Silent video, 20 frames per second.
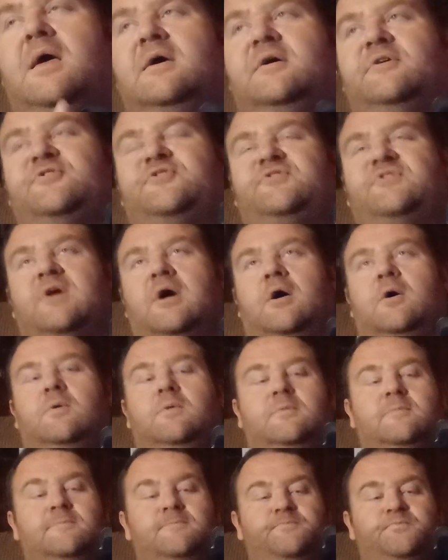
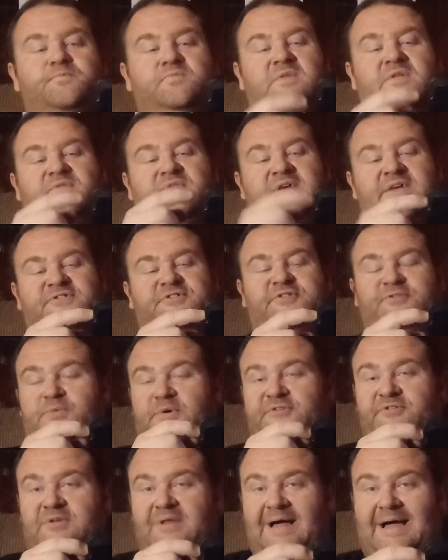So this is
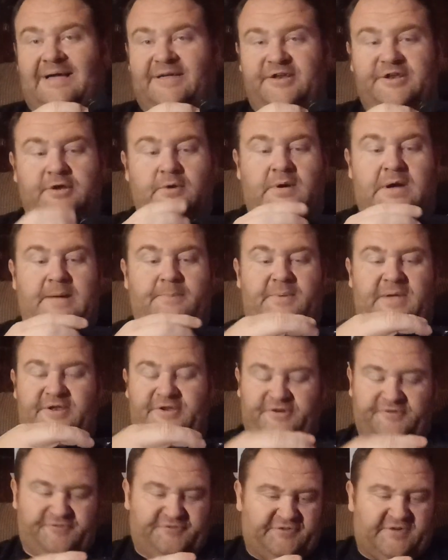what's locking you up,
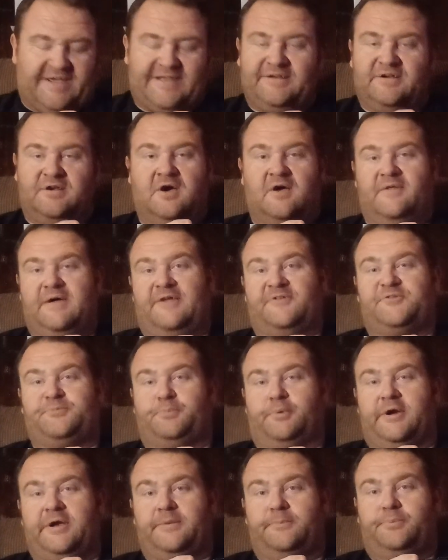and you're fighting all that
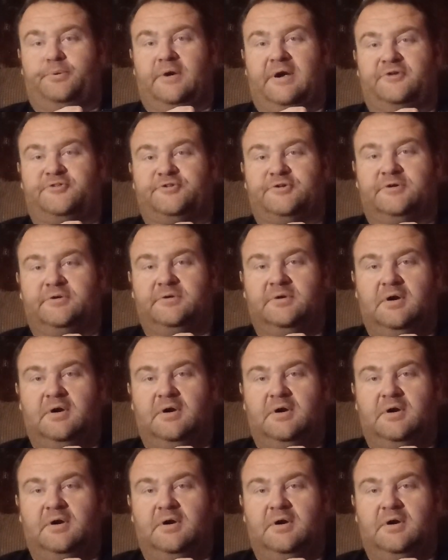spring pressure.